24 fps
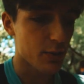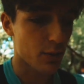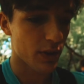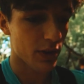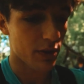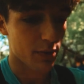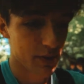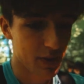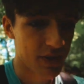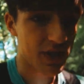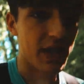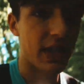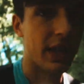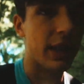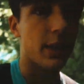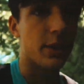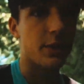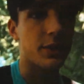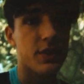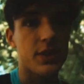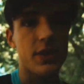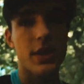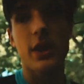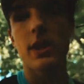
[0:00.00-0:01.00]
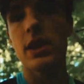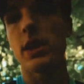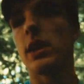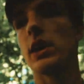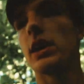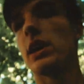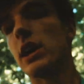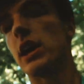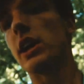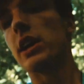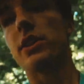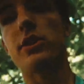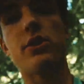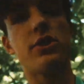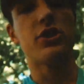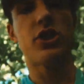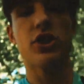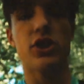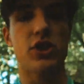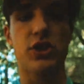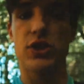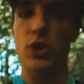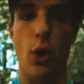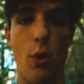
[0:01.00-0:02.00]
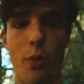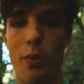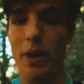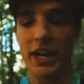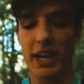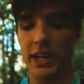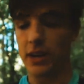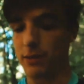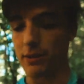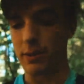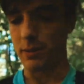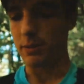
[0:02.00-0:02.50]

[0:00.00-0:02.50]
with mosquitoes. There's just so many of